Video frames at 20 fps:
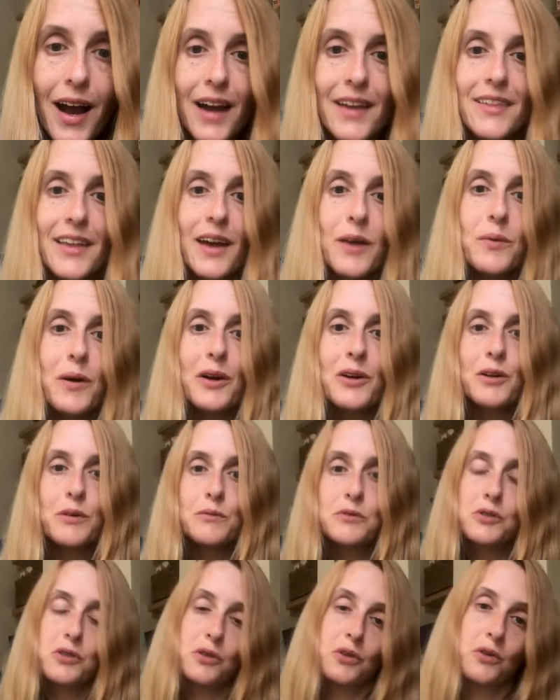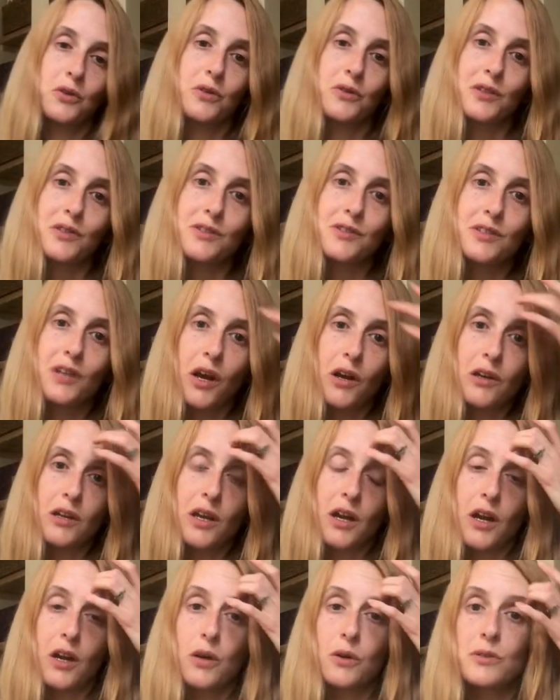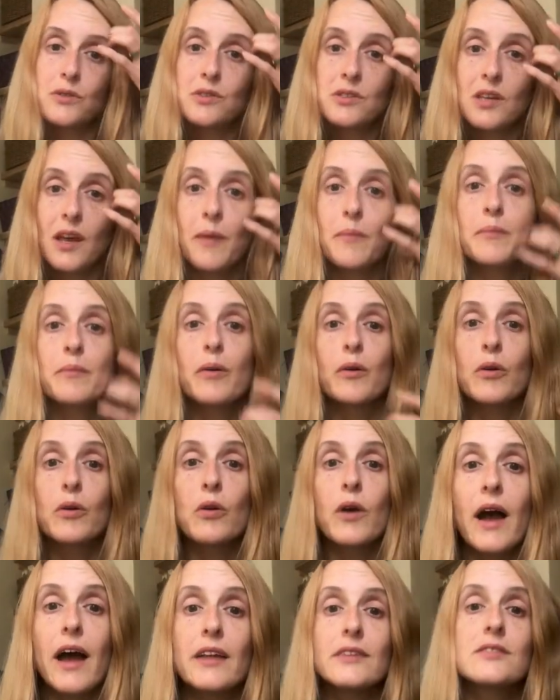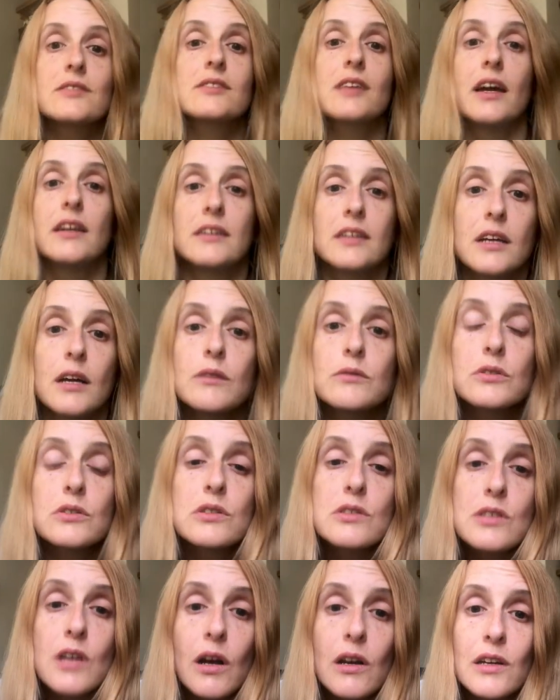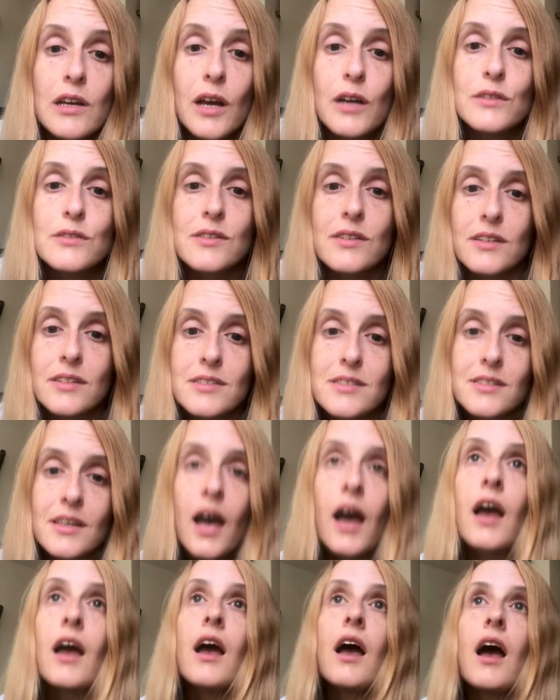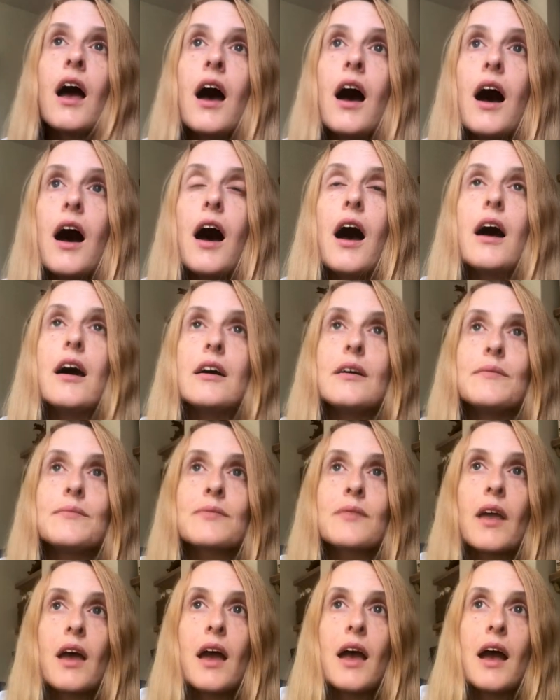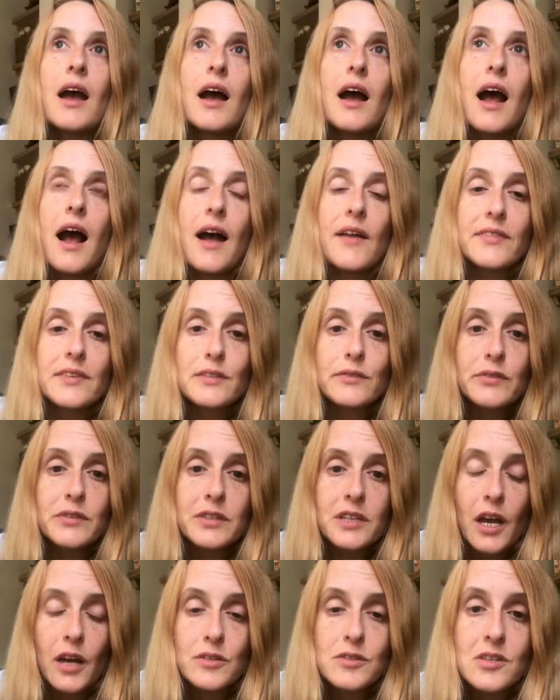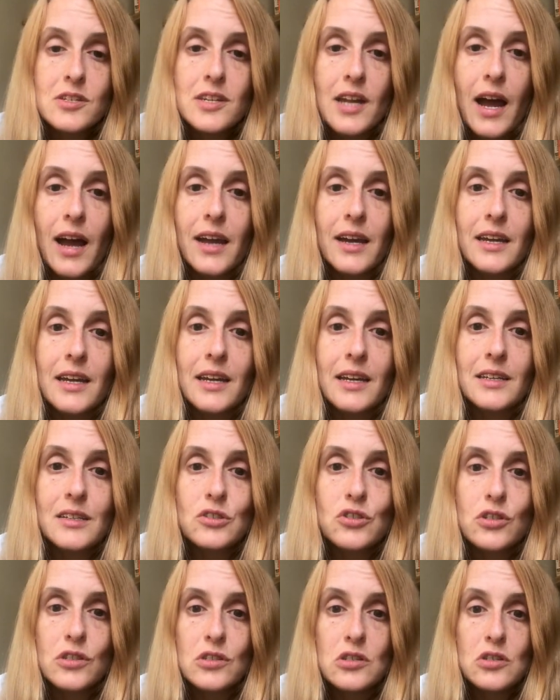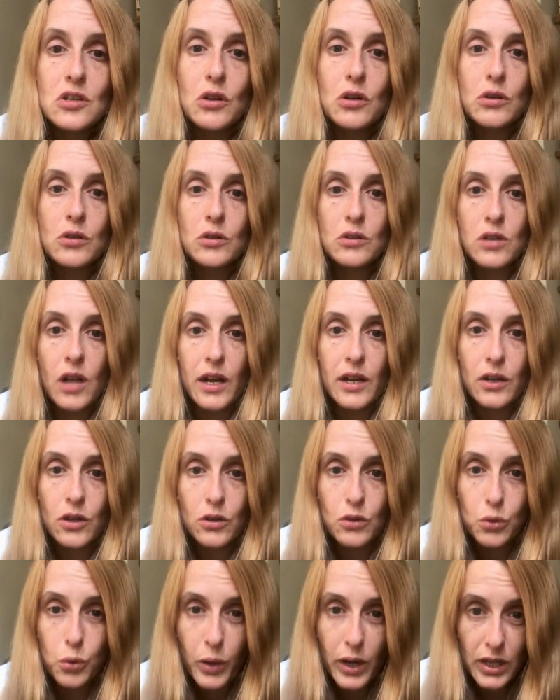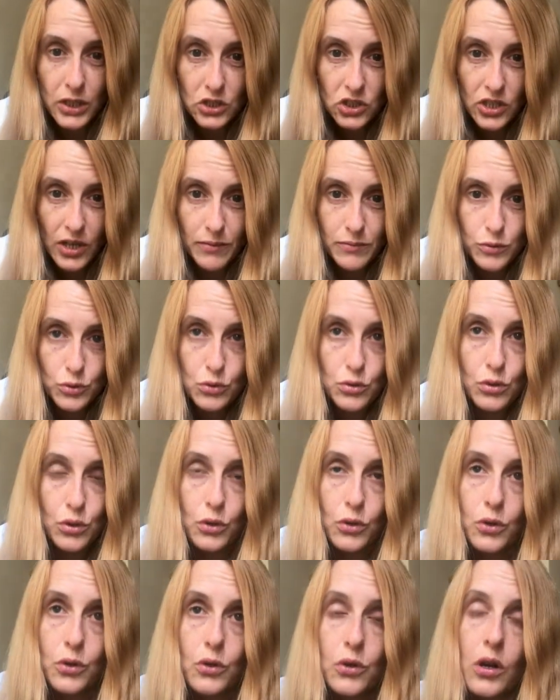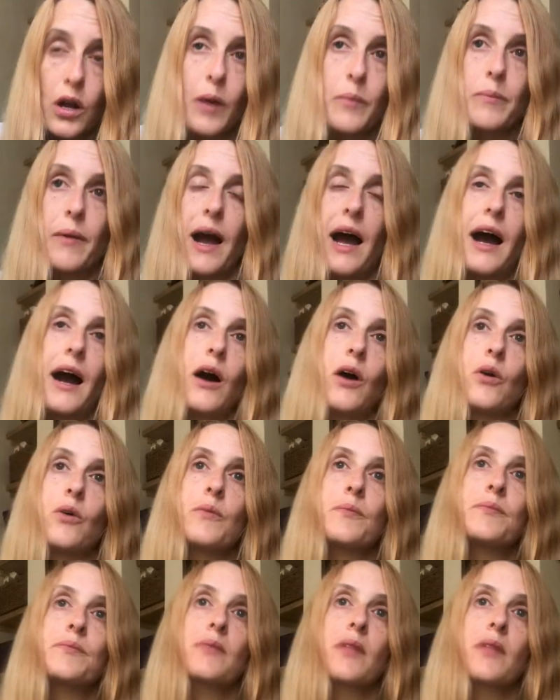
Hi there, welcome to the Scolio Temple and Standing Up to Scoliosis. And this video today is just like a quick general talk about